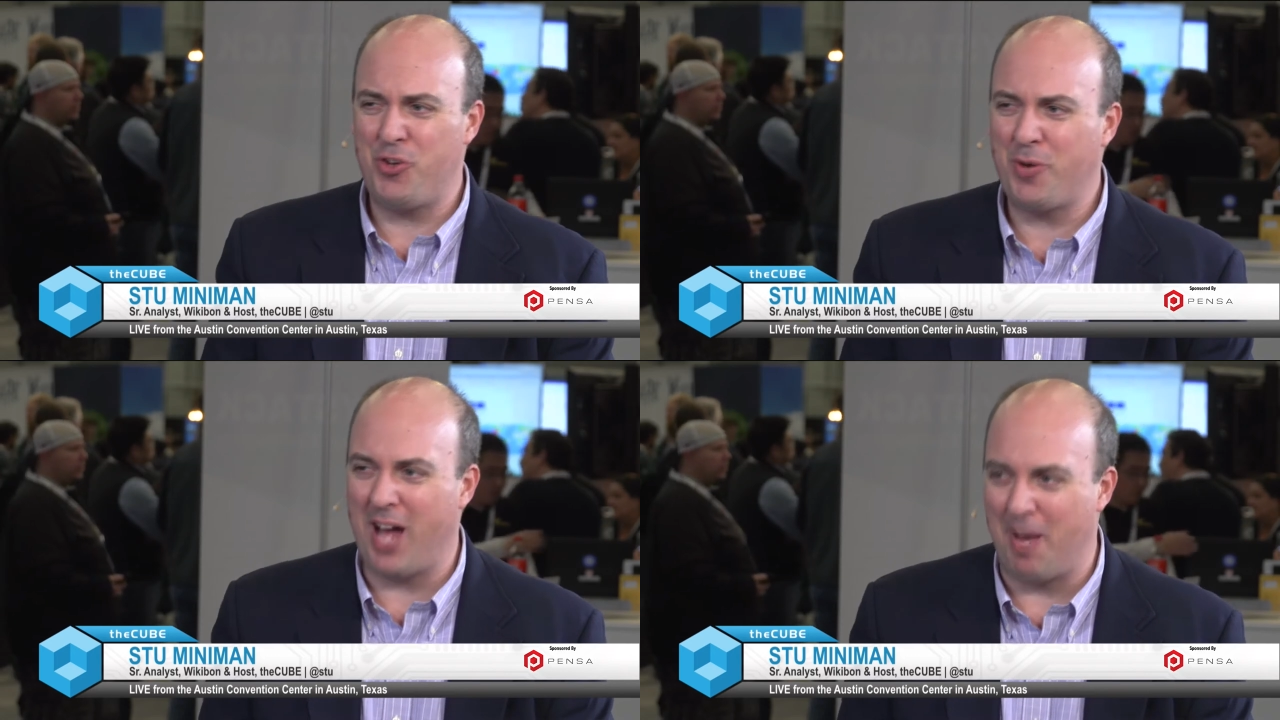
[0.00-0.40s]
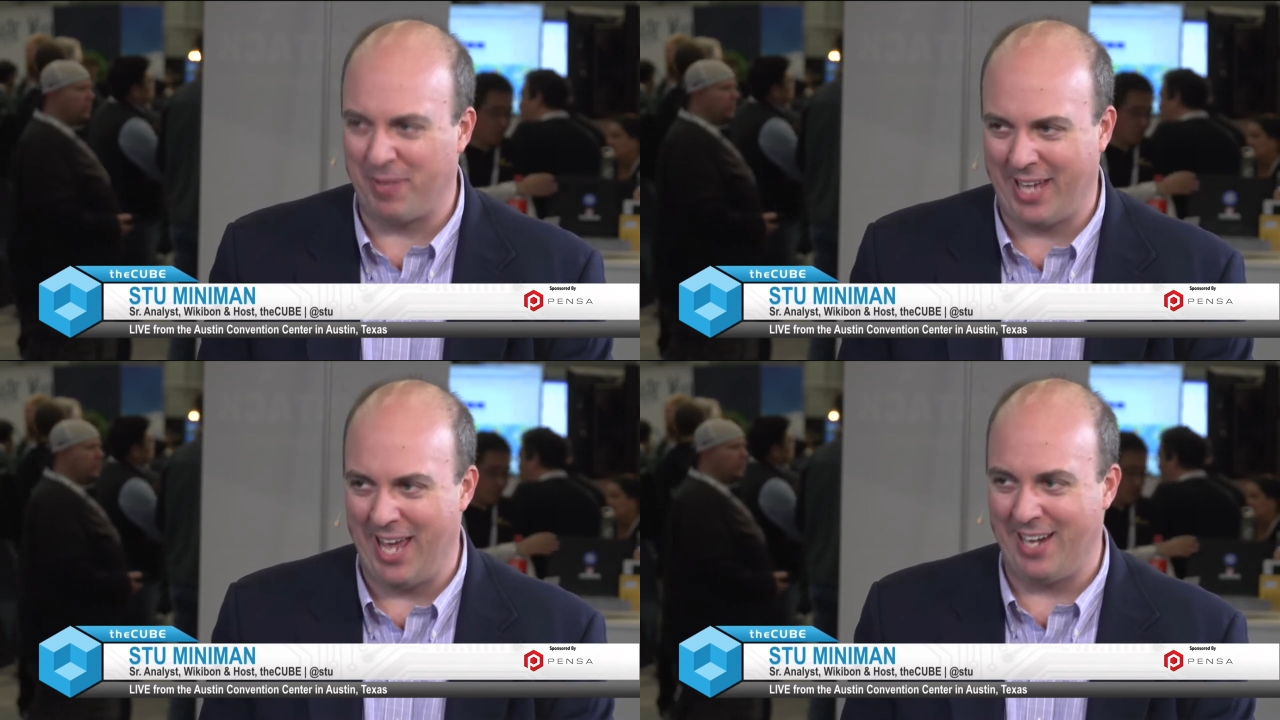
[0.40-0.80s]
Speaker 1: well, it's too
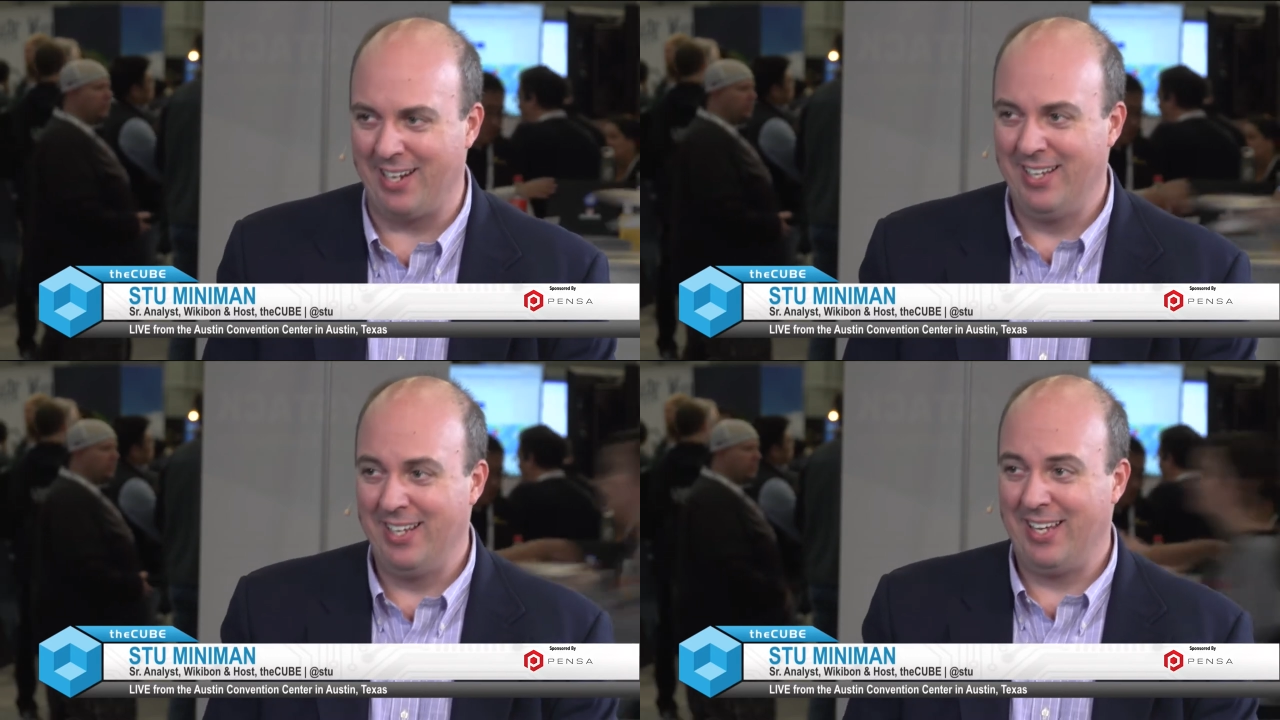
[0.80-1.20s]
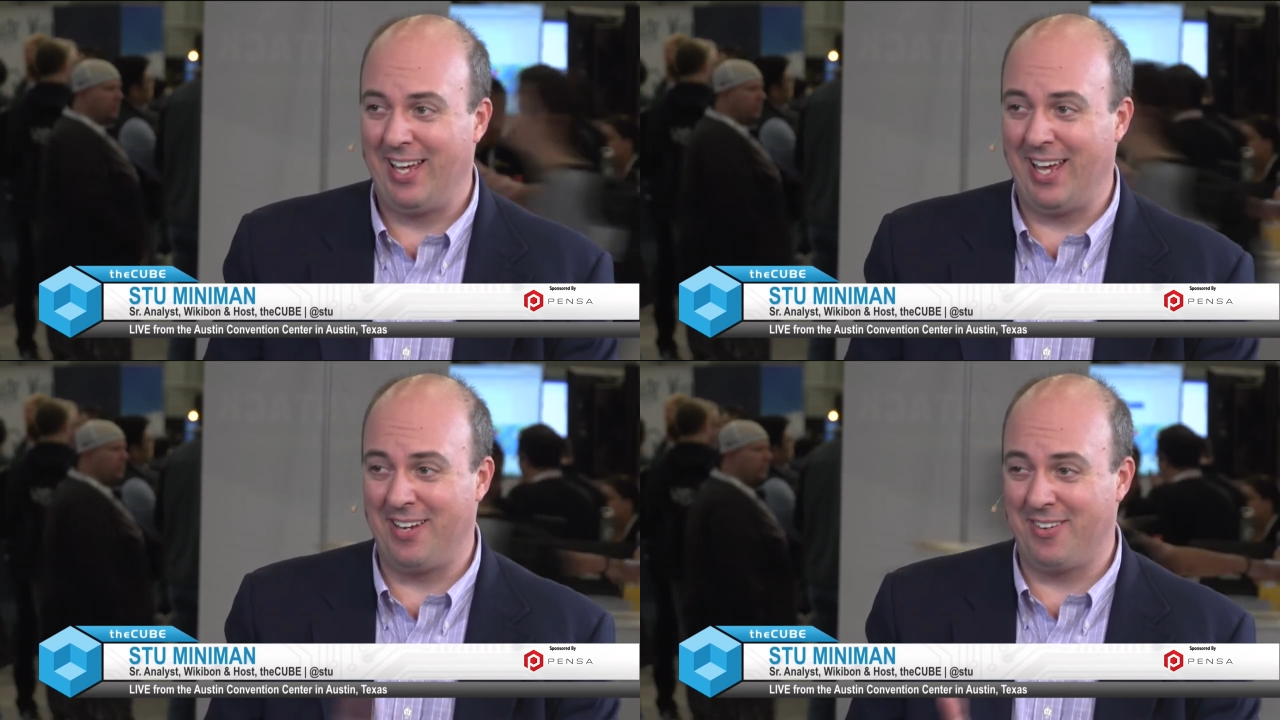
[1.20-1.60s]
complicated.
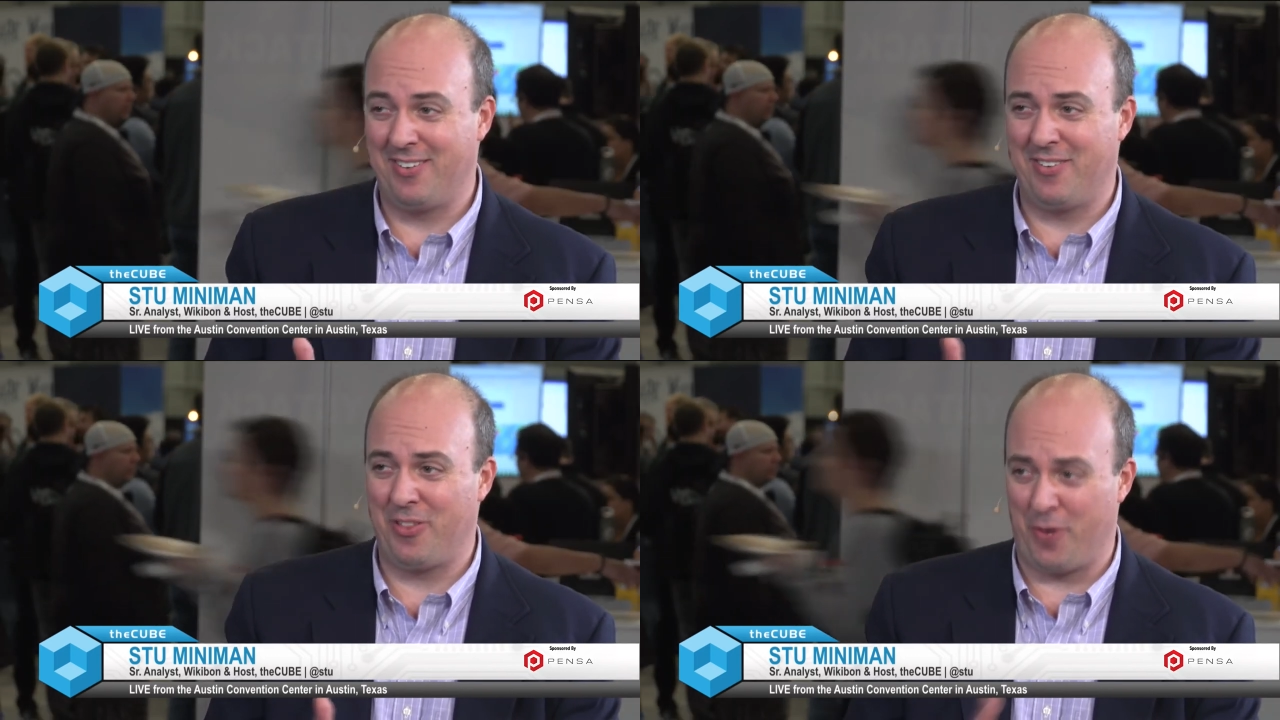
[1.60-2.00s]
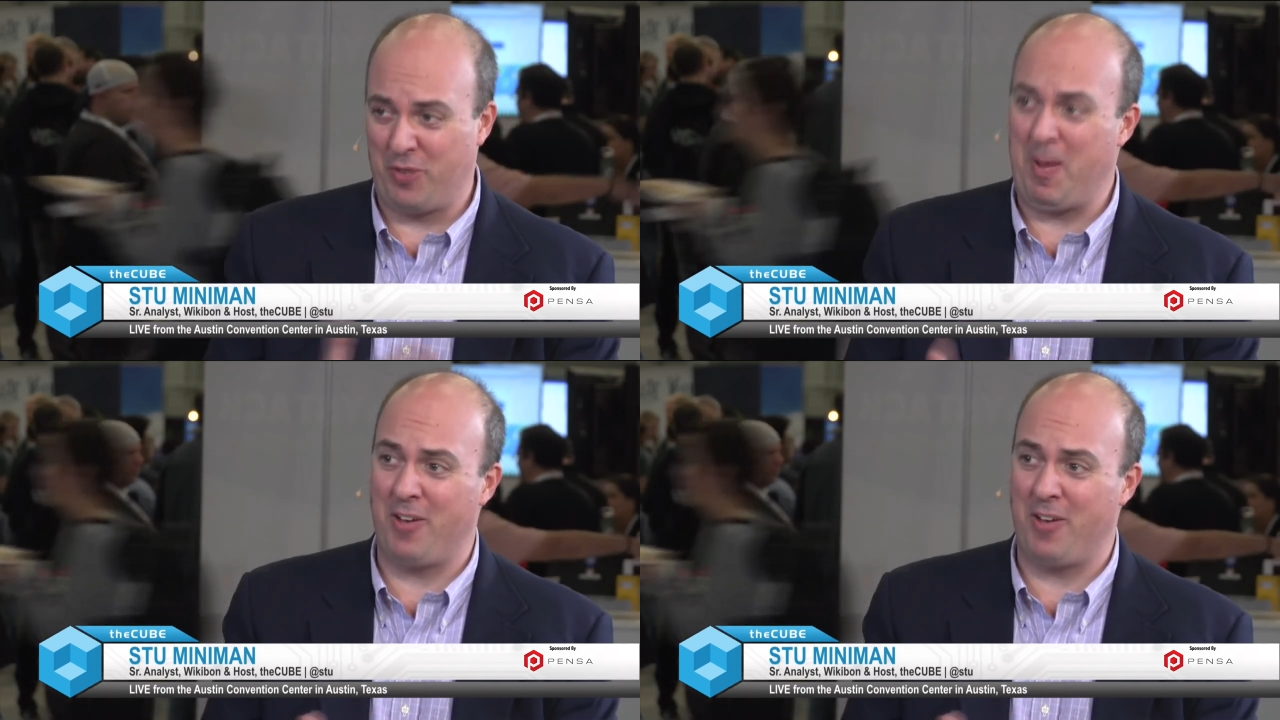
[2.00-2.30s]
And the